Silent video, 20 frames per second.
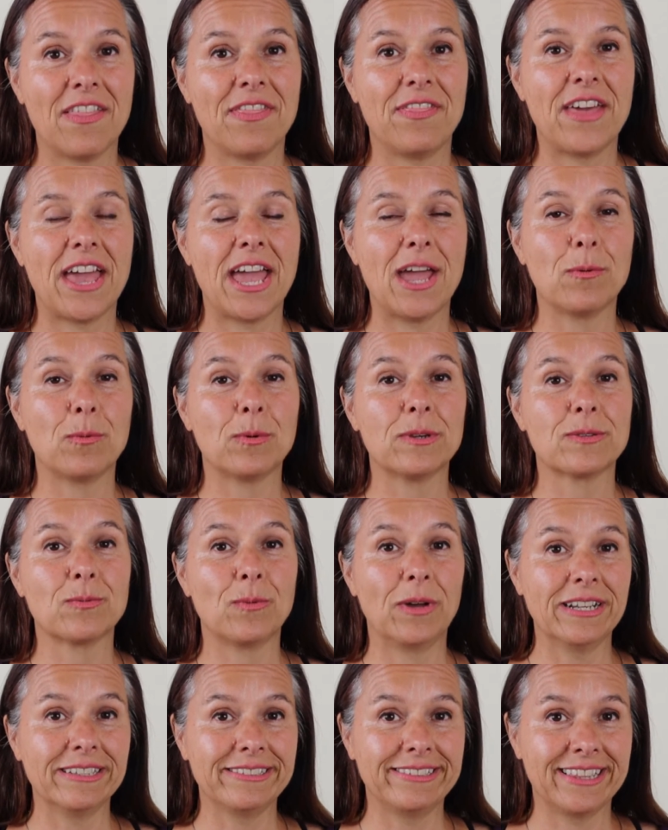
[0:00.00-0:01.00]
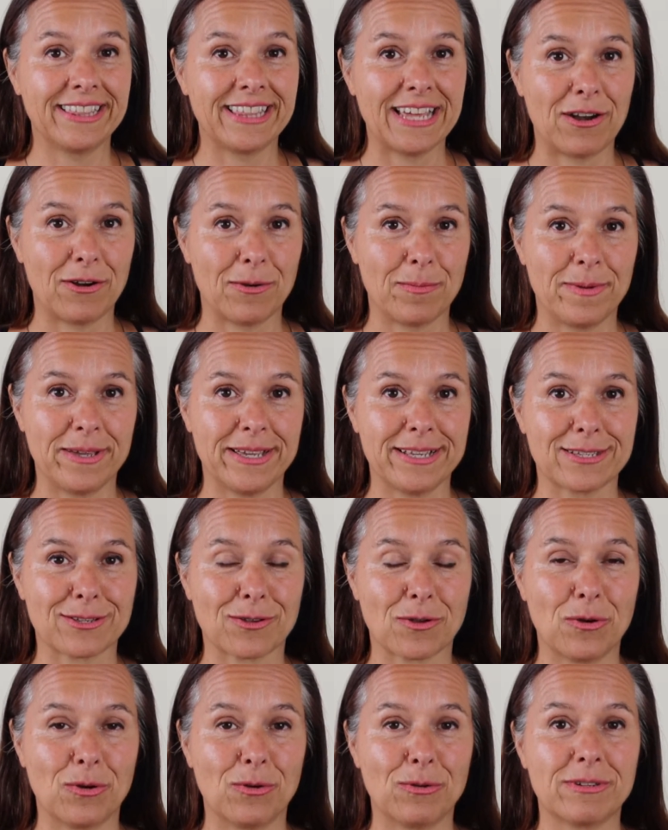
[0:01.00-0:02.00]
There was once a
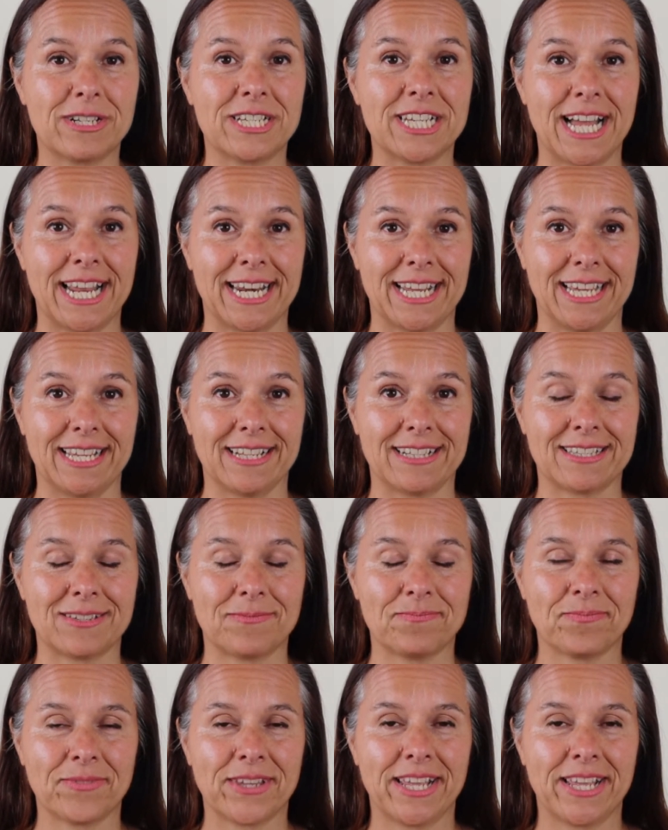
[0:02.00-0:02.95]
therapist called Janet.